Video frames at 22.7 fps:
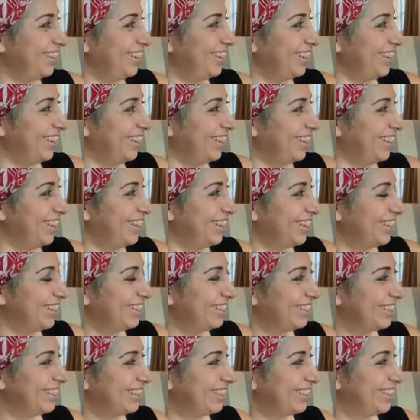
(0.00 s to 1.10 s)

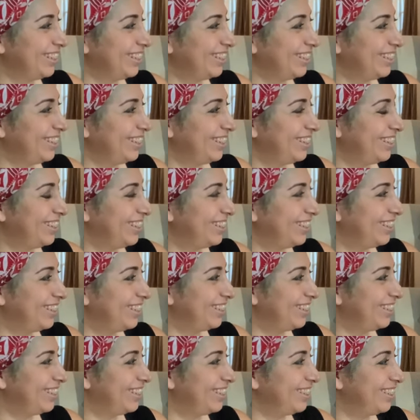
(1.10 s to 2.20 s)

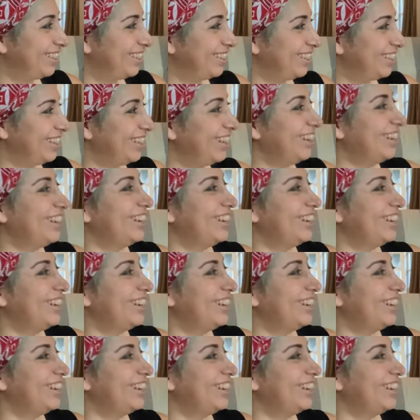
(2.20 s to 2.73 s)
This person isn't speaking.